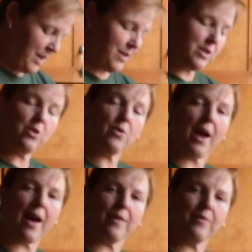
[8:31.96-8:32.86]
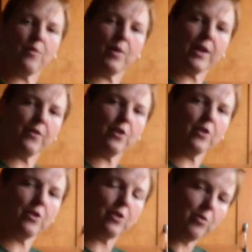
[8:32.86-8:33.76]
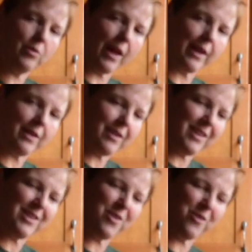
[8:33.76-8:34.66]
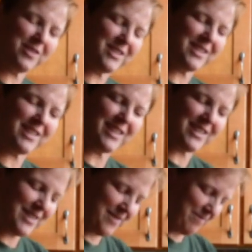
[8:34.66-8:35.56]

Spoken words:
and then you have whatever you like in yours to eat.